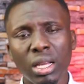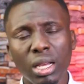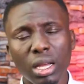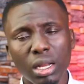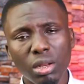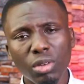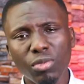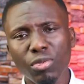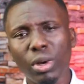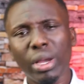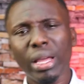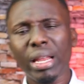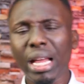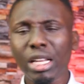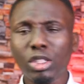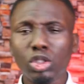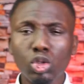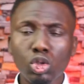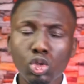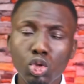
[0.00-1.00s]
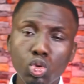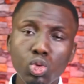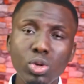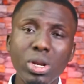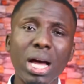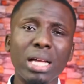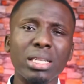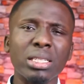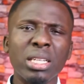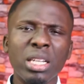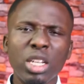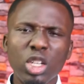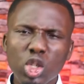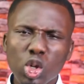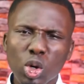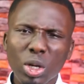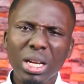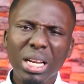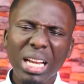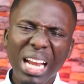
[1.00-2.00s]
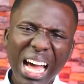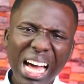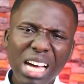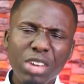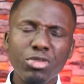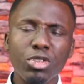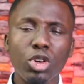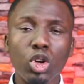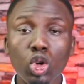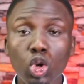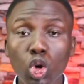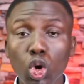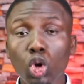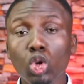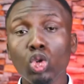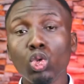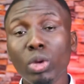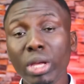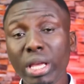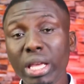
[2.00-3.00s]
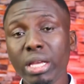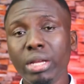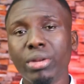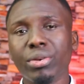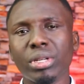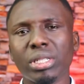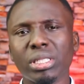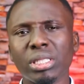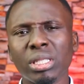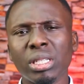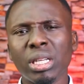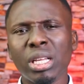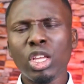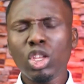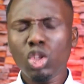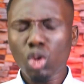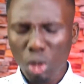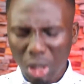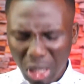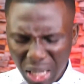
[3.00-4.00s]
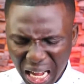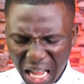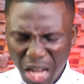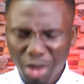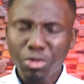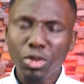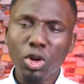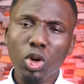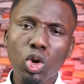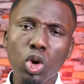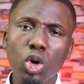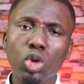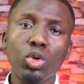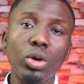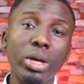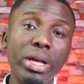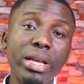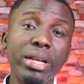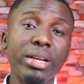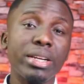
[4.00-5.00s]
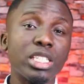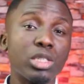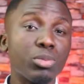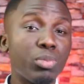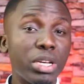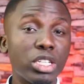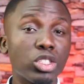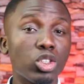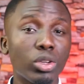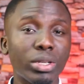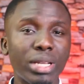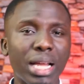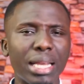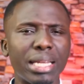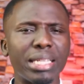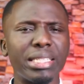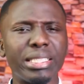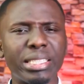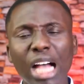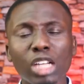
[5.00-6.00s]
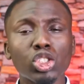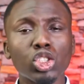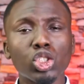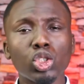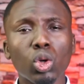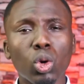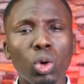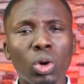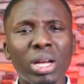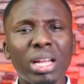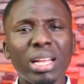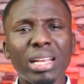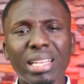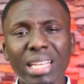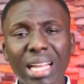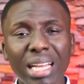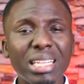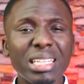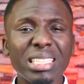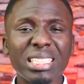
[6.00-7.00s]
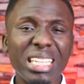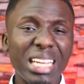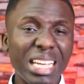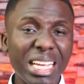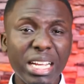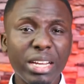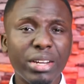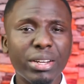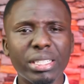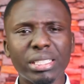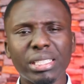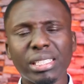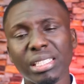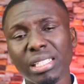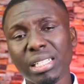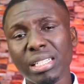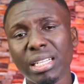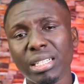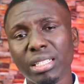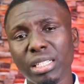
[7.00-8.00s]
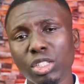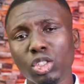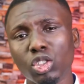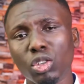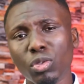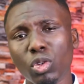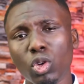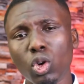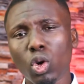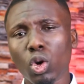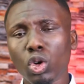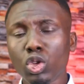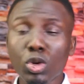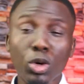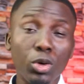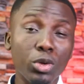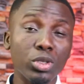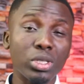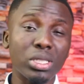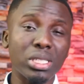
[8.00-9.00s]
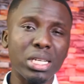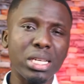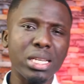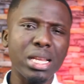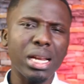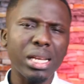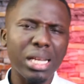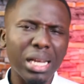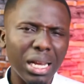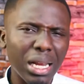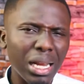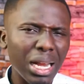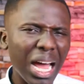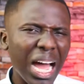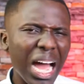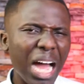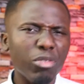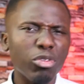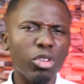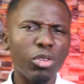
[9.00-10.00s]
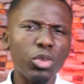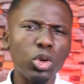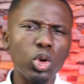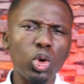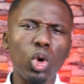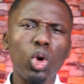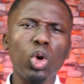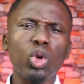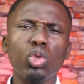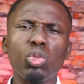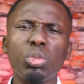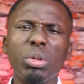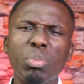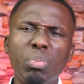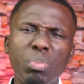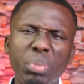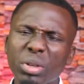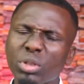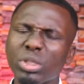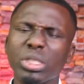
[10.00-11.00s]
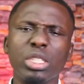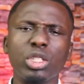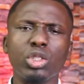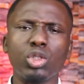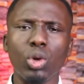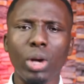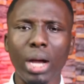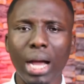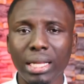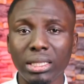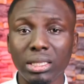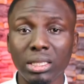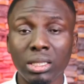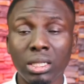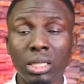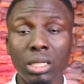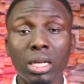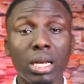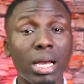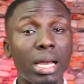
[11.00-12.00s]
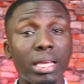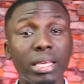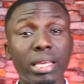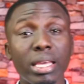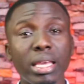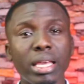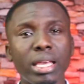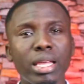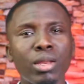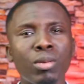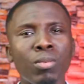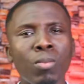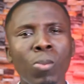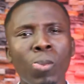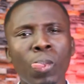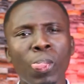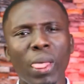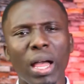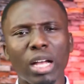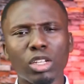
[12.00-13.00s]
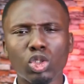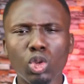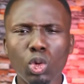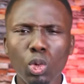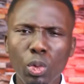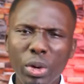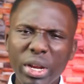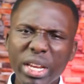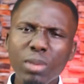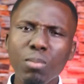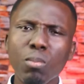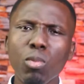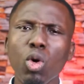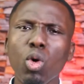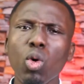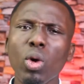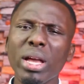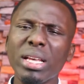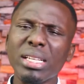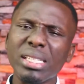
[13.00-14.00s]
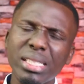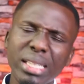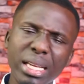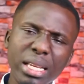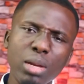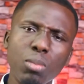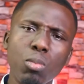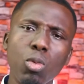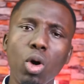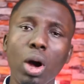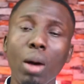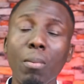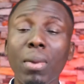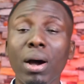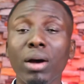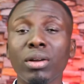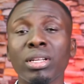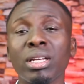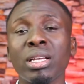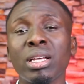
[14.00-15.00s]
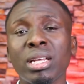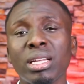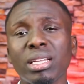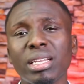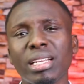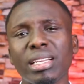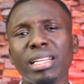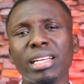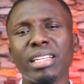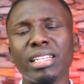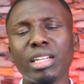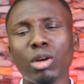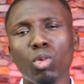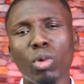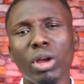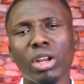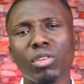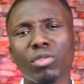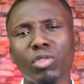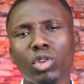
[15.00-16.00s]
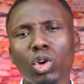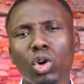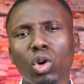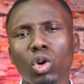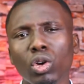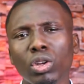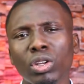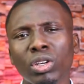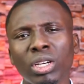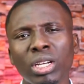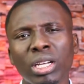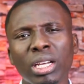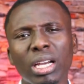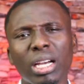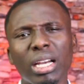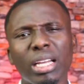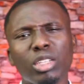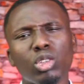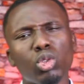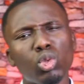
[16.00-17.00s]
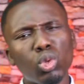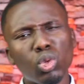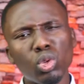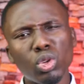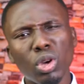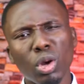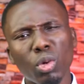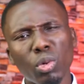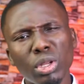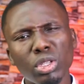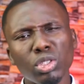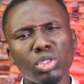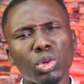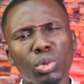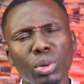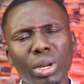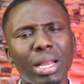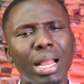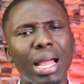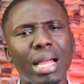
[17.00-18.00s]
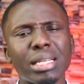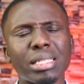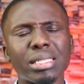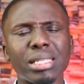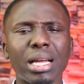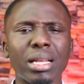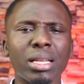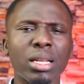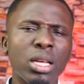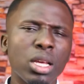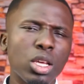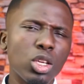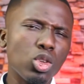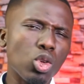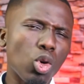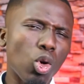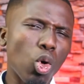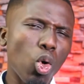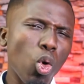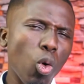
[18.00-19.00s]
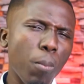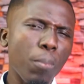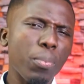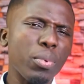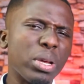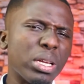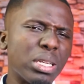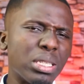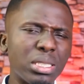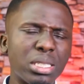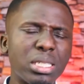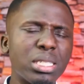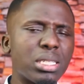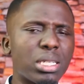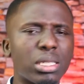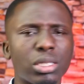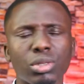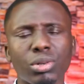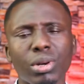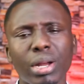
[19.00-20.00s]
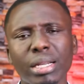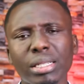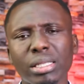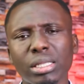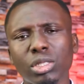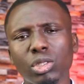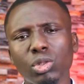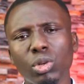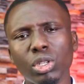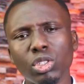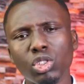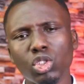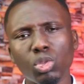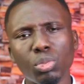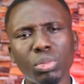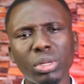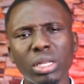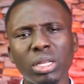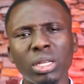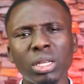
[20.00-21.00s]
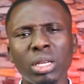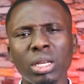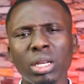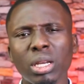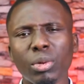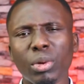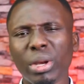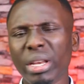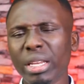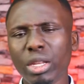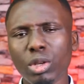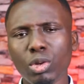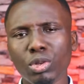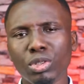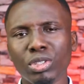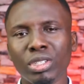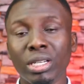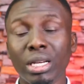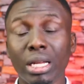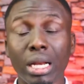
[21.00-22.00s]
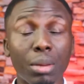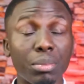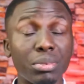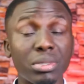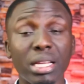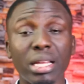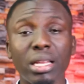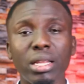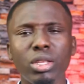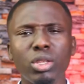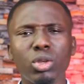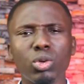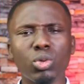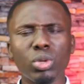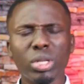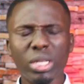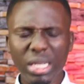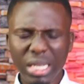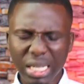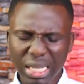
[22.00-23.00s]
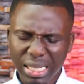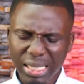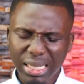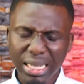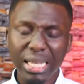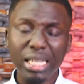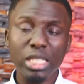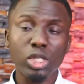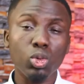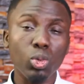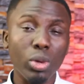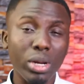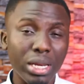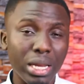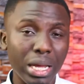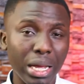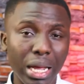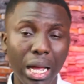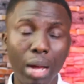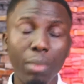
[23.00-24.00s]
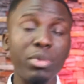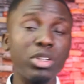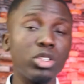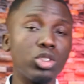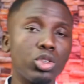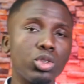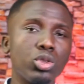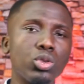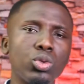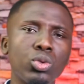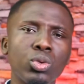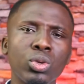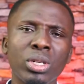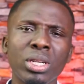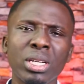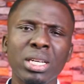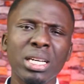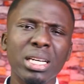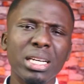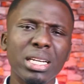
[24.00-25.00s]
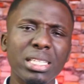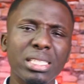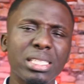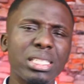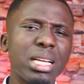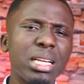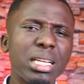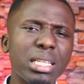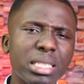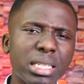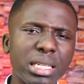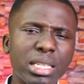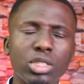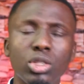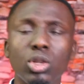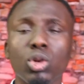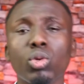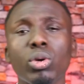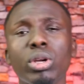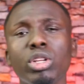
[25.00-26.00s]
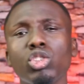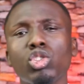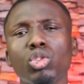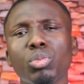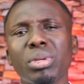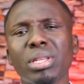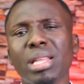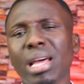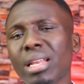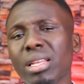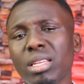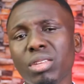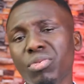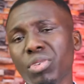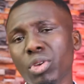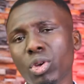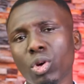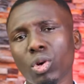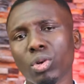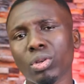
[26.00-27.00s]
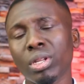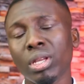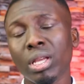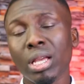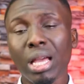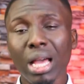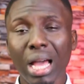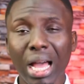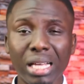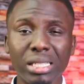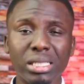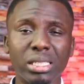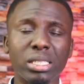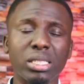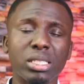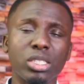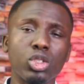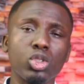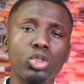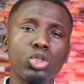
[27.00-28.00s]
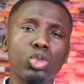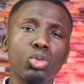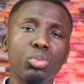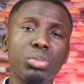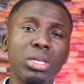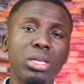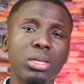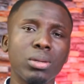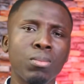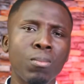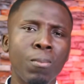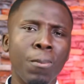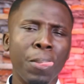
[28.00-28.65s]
And don't forget, as you do that, your love for God will increase. Your love for God will increase based on knowledge. As your knowledge increases in the things of God, you're going to see that the love of God will be built in your heart. Again, as you read more and study more about the word of God, you are going to realize that your hope in Jesus Christ is going to be renewed. And I'm telling you, these things, when they come into you, Christianity is not going to be that difficult as it used to be.